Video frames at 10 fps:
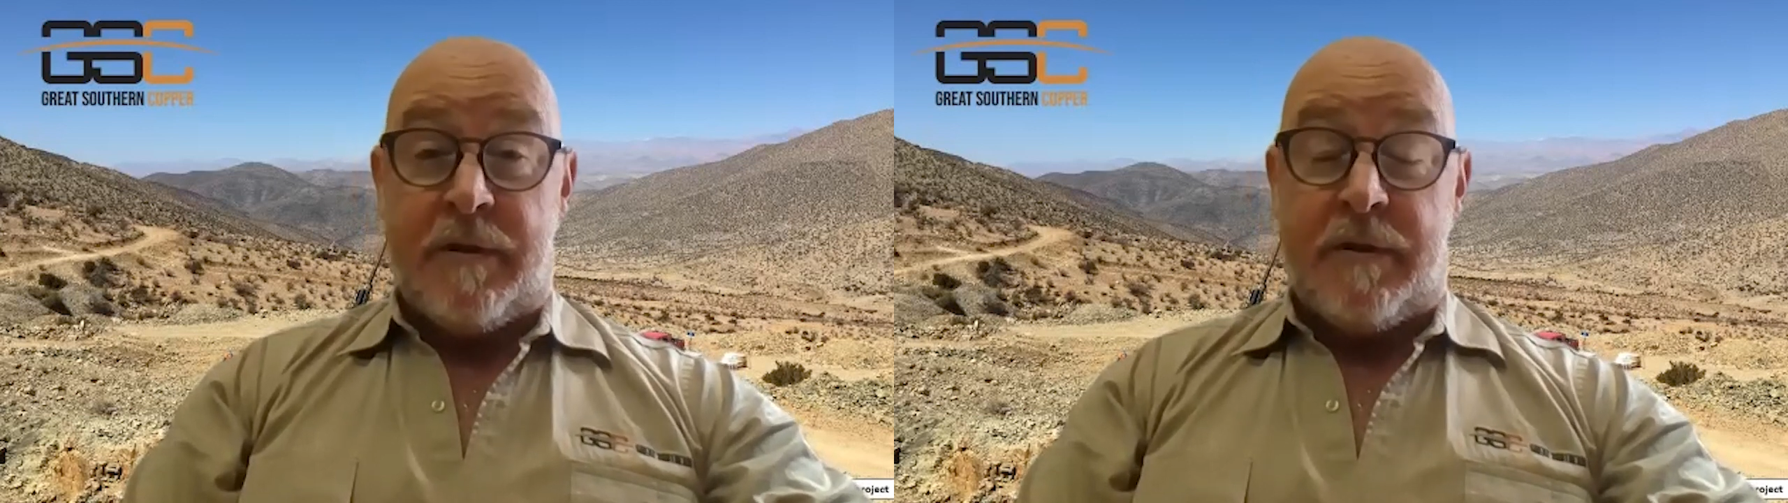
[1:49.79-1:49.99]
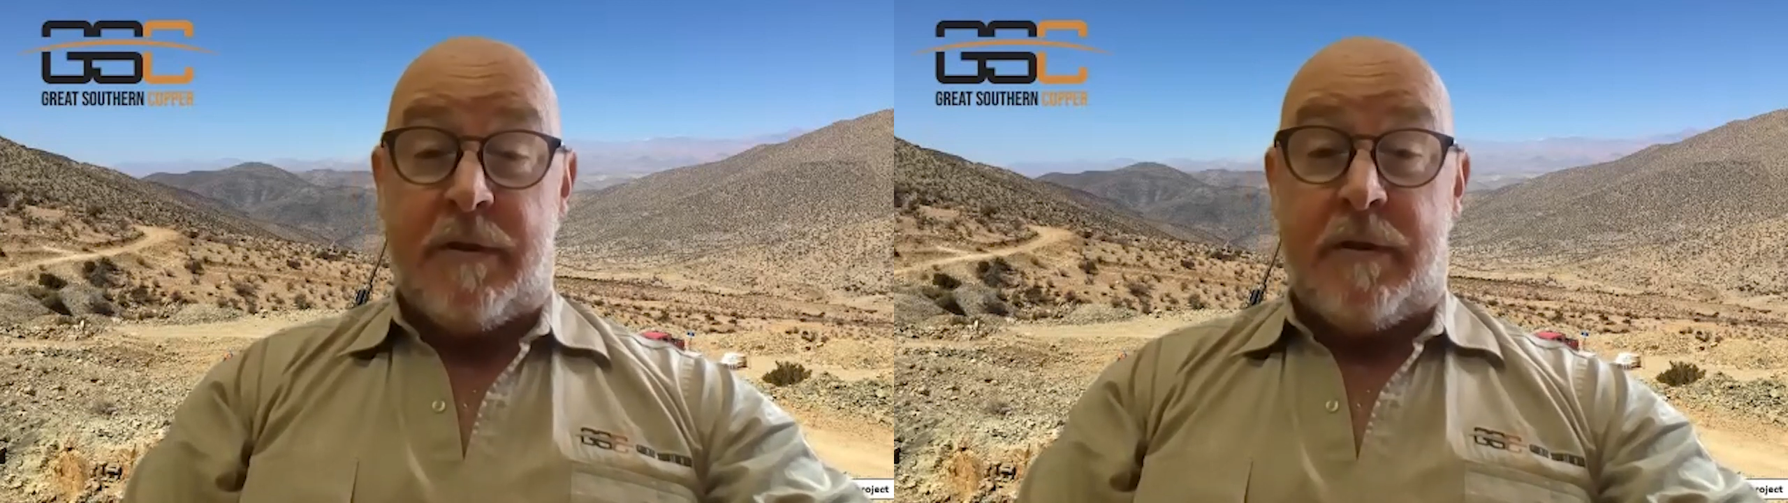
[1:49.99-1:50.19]

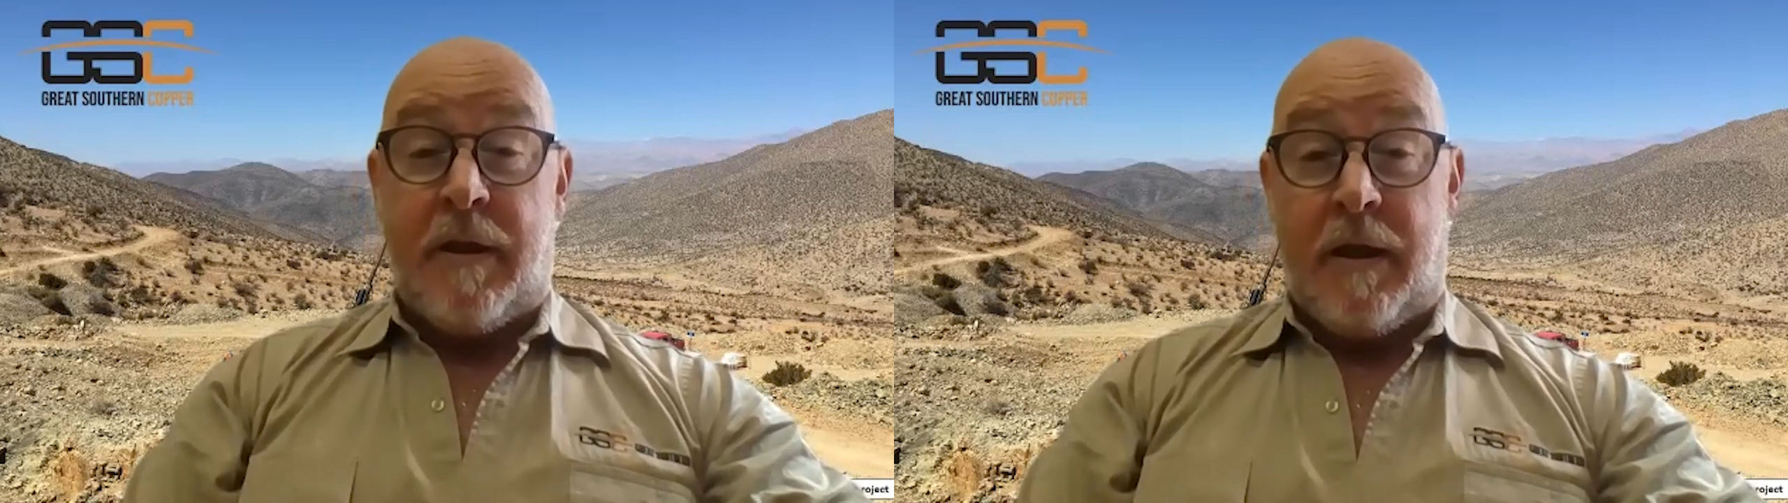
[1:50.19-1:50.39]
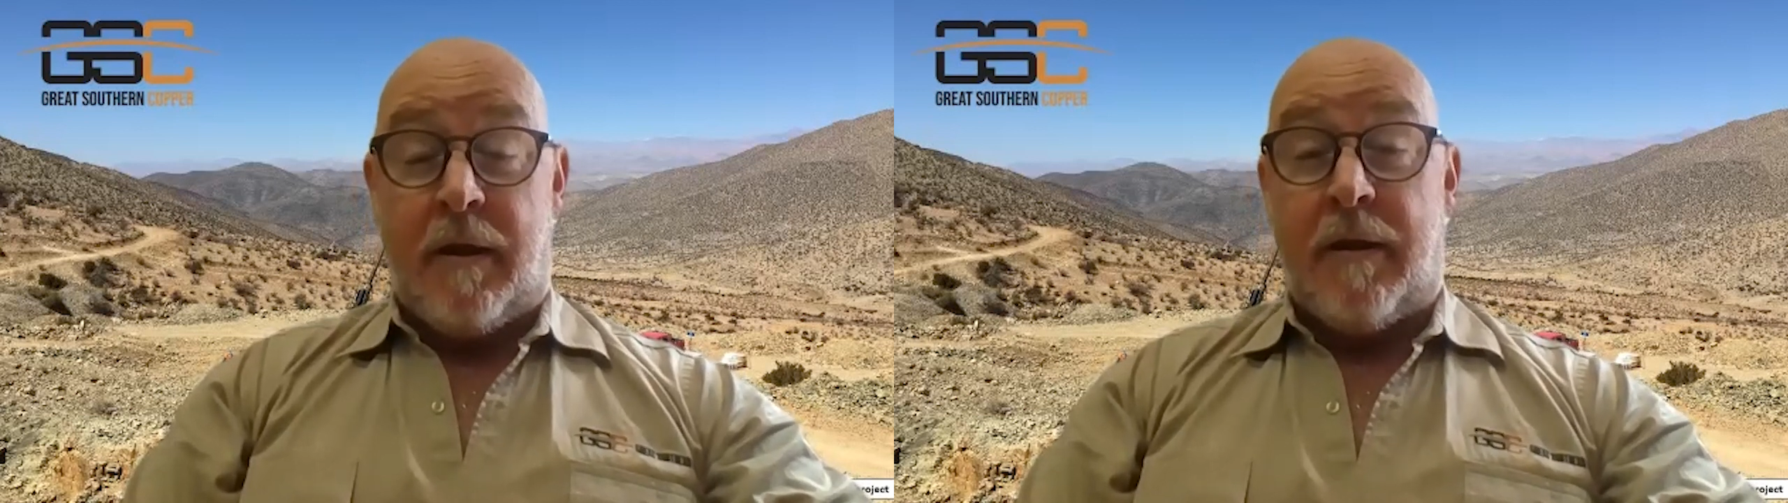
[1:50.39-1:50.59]
this
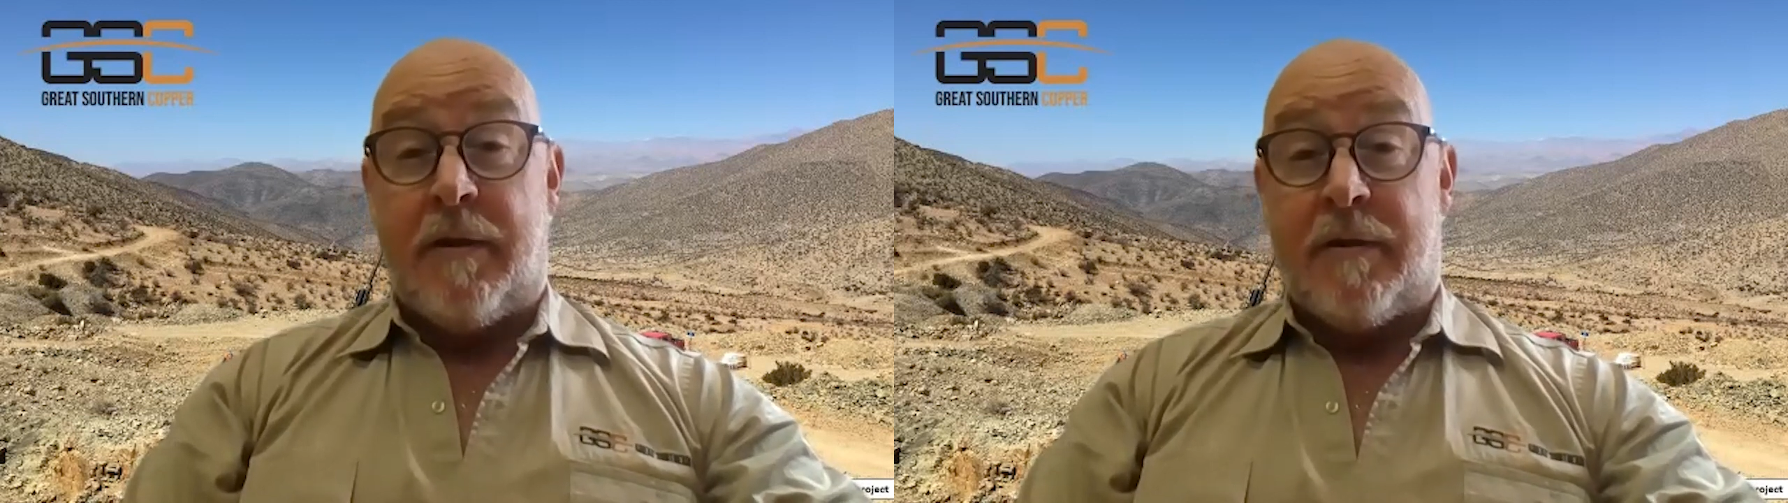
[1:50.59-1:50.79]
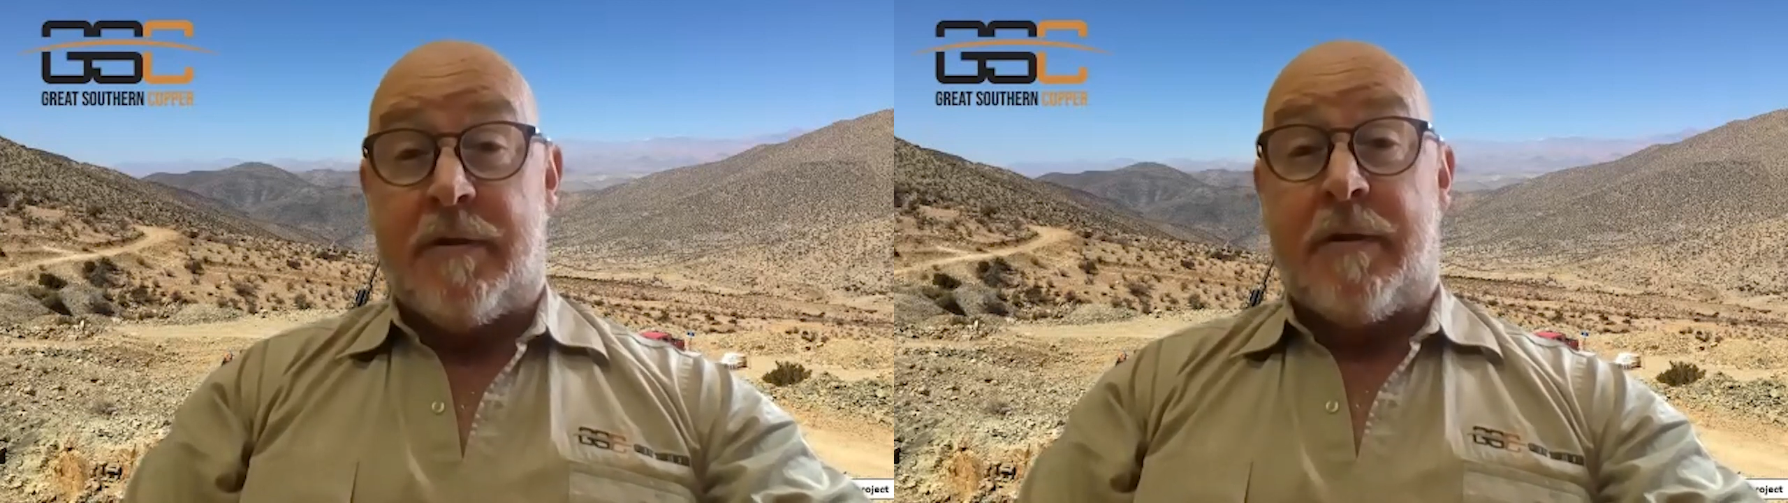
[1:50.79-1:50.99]
thing
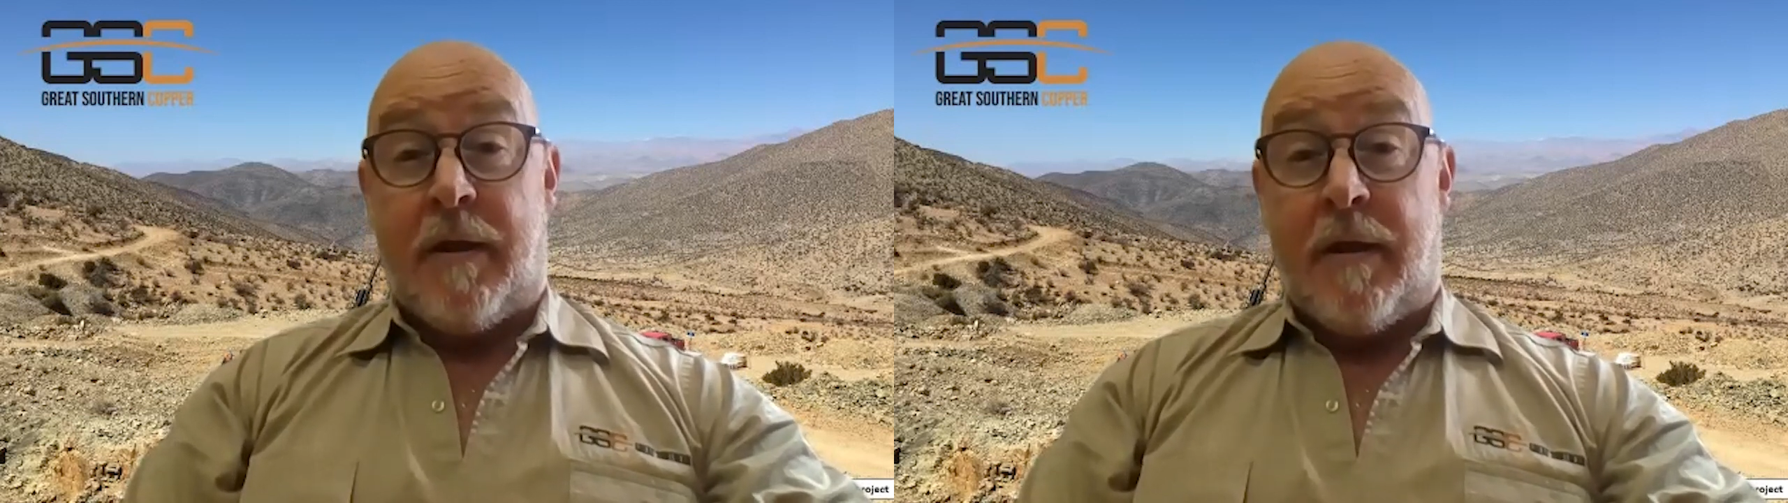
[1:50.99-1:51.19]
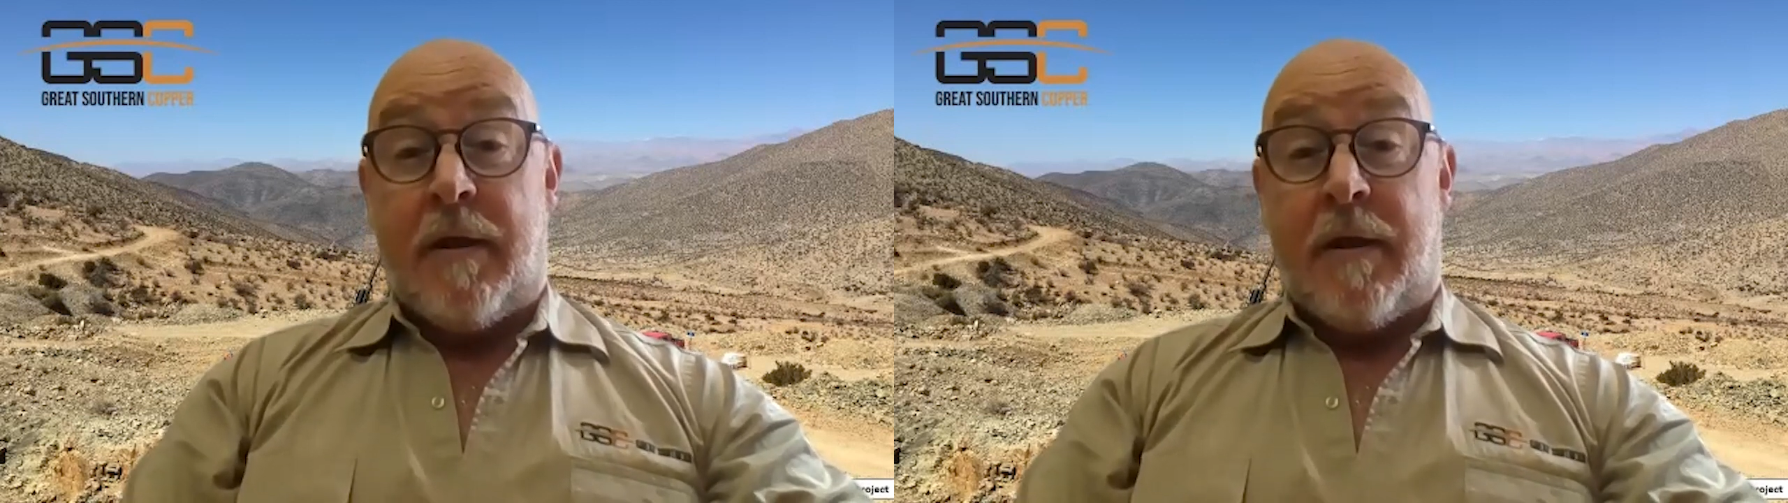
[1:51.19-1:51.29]
is